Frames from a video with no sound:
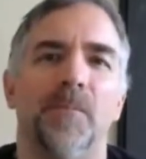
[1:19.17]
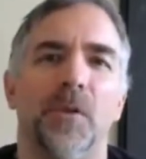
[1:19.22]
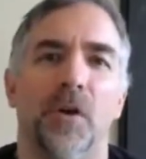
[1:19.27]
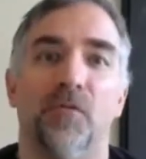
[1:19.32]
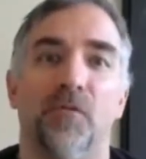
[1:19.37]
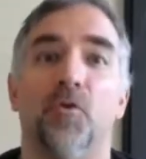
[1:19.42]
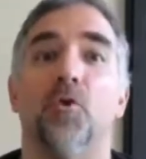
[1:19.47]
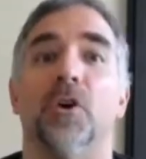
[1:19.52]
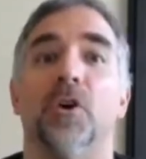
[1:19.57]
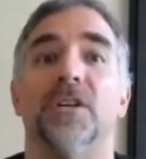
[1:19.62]

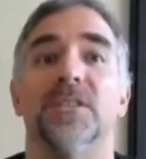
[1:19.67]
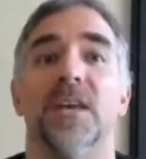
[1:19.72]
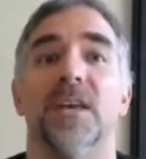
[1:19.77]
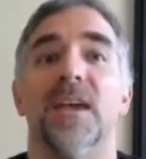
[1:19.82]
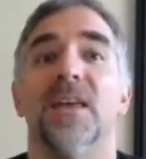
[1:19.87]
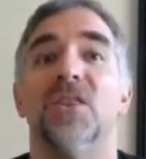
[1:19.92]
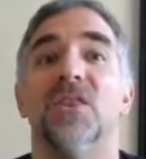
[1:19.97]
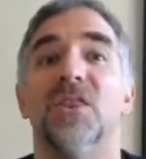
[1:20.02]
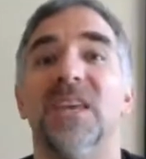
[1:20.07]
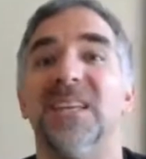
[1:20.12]
Of course,
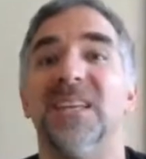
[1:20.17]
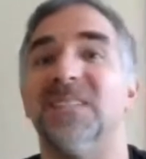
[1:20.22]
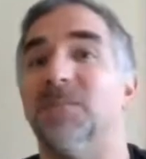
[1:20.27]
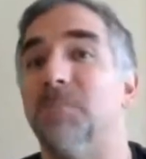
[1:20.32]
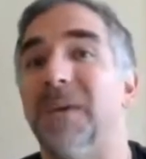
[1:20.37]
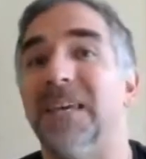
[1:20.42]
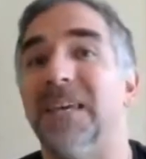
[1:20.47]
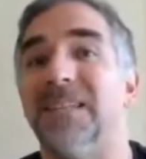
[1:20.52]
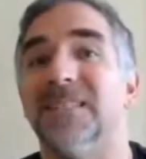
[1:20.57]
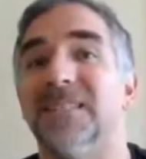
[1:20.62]
this
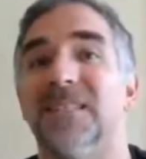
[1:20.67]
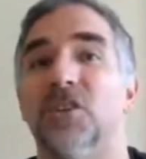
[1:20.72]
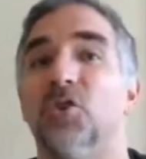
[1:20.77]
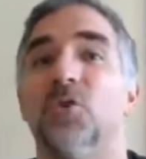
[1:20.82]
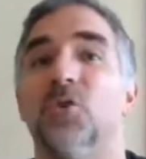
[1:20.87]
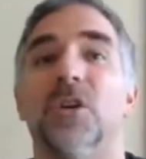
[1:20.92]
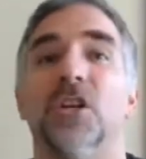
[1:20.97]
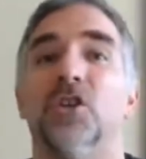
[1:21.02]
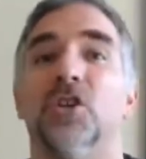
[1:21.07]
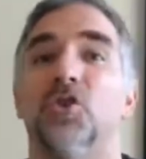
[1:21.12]
means that
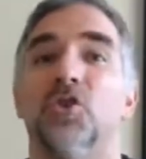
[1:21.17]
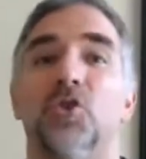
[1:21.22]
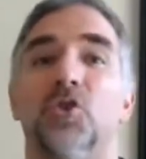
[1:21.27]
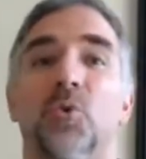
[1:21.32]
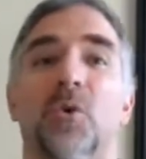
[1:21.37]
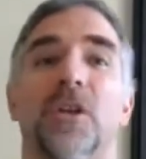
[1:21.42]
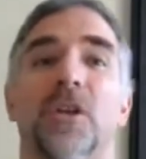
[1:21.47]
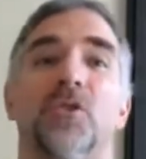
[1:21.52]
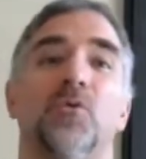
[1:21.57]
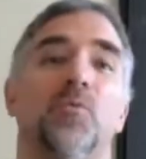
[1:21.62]
you can
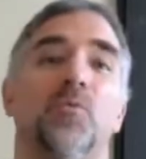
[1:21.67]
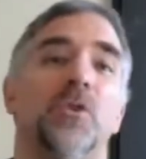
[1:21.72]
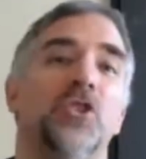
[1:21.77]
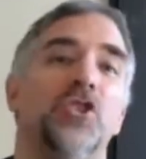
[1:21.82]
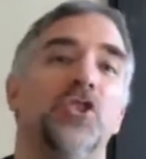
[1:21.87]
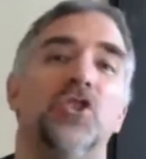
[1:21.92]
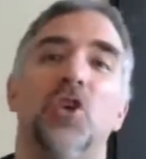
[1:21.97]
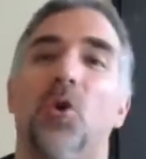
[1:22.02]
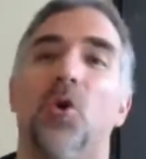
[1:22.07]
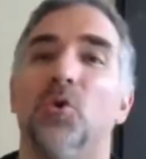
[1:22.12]
enjoy the
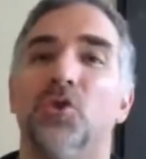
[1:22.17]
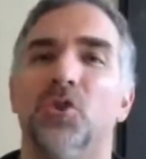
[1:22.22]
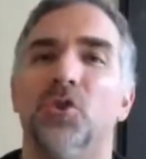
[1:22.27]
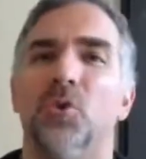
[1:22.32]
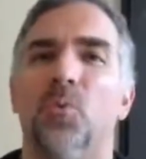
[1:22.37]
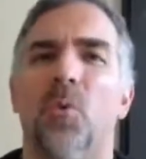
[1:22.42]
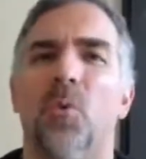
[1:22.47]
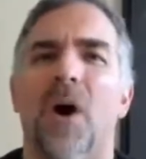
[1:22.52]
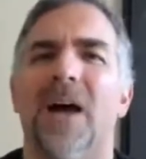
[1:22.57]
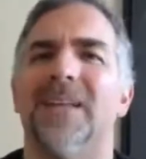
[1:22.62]
results
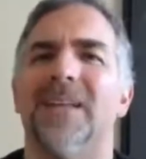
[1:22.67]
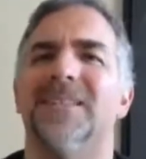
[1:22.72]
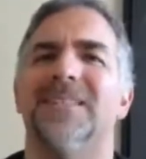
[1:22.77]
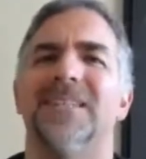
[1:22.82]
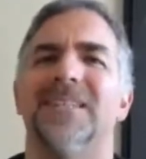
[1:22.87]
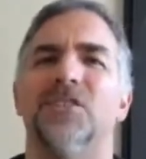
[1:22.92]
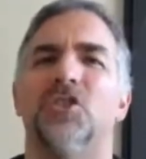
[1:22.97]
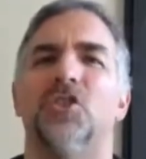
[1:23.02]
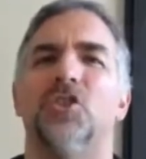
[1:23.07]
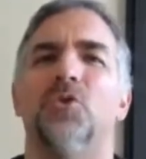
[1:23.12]
you want,
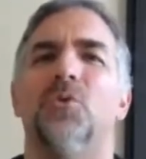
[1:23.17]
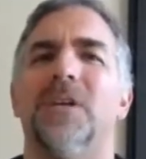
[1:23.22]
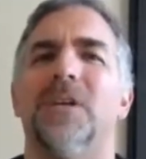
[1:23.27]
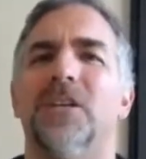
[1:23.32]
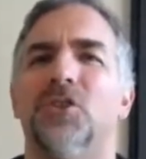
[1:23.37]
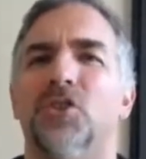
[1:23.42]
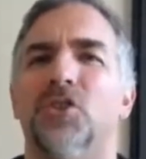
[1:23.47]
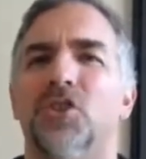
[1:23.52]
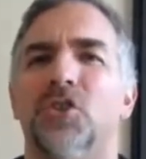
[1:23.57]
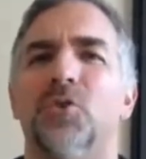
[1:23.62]
since you
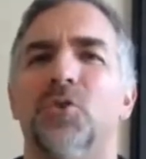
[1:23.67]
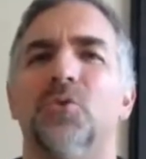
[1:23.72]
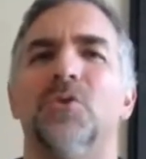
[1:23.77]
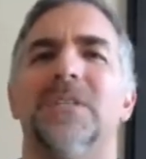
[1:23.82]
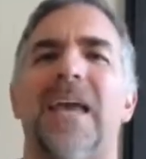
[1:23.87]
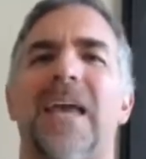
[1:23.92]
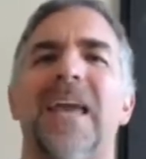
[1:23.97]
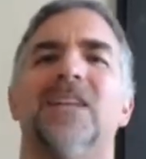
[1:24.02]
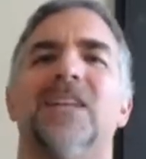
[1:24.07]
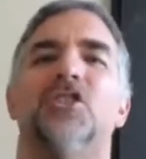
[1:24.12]
can
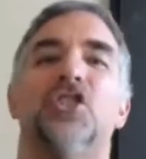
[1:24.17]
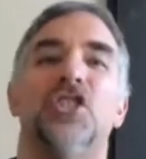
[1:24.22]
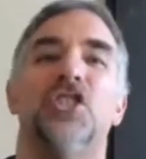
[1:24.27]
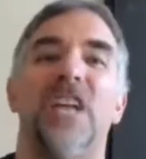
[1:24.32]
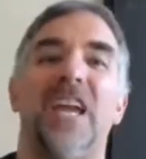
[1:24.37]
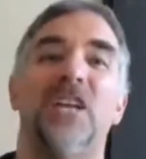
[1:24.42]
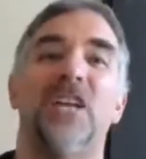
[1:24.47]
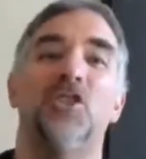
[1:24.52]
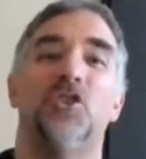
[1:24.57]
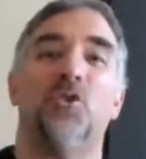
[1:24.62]
choose and
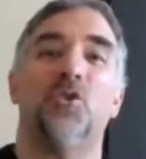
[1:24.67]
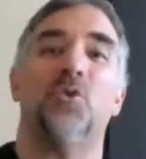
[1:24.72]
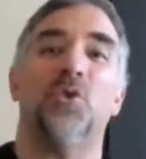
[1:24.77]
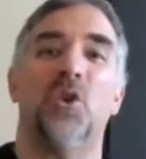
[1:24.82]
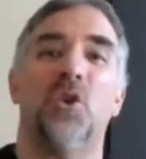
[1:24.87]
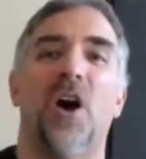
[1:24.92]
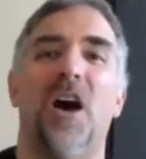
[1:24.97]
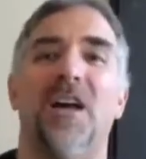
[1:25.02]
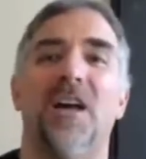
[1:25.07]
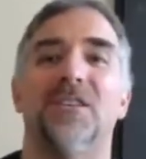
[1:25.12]
change your
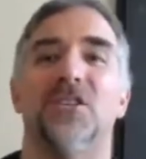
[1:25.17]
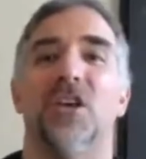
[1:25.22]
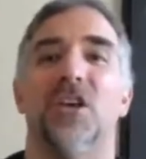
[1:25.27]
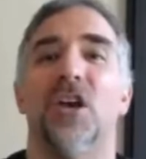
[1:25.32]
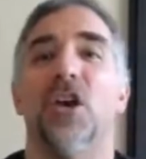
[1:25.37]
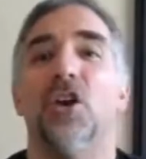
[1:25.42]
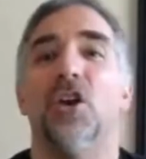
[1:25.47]
thoughts.